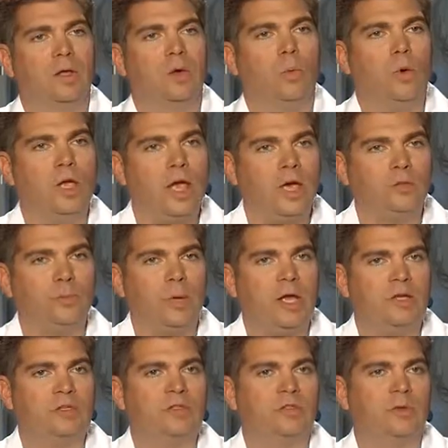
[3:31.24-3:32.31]
We ask
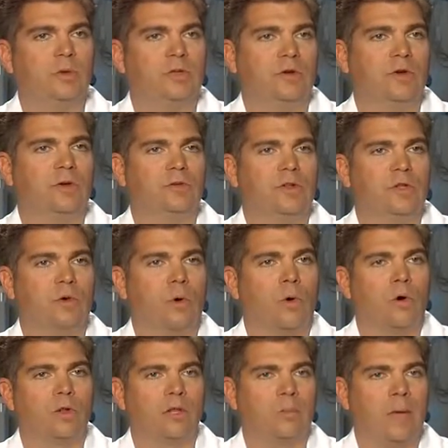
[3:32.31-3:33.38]
patients to return to the
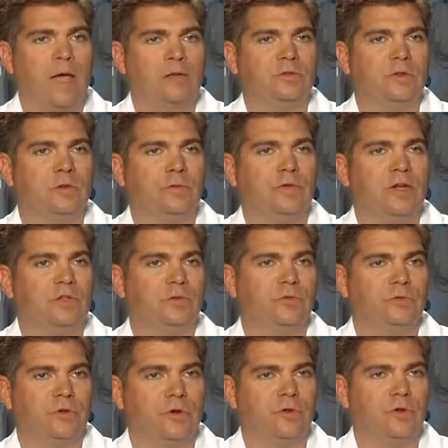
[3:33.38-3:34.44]
oral and maxillofacial
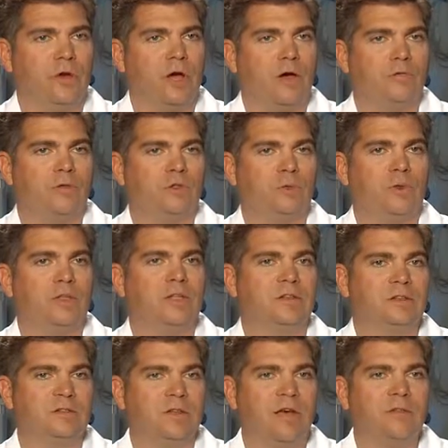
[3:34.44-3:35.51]
surgery office within
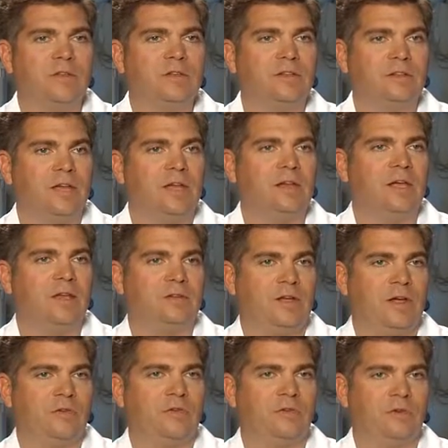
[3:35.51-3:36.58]
7 to 10 days
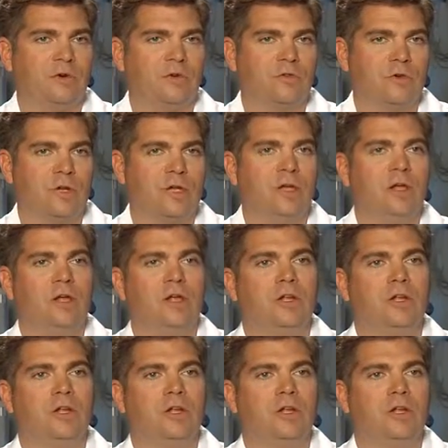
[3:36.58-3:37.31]
after surgery